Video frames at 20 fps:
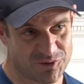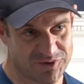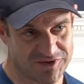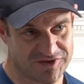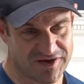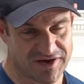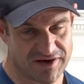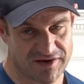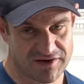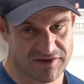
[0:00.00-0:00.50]

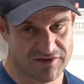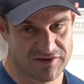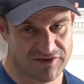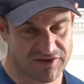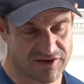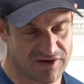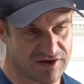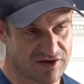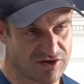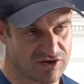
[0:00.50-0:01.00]
within
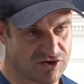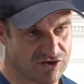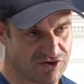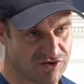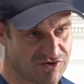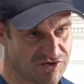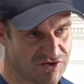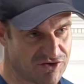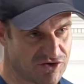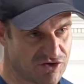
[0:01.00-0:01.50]
the
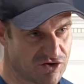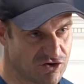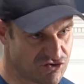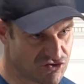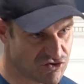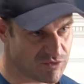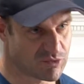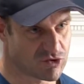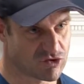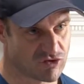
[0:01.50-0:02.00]

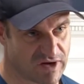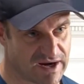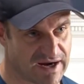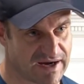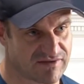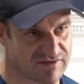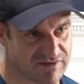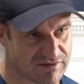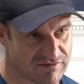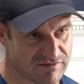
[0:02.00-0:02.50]
YouTube
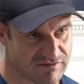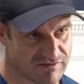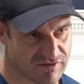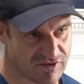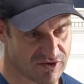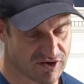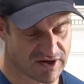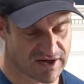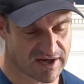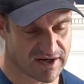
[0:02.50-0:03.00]
creative,
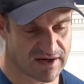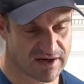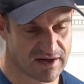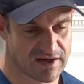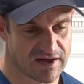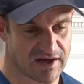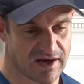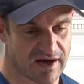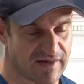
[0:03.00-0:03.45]
okay?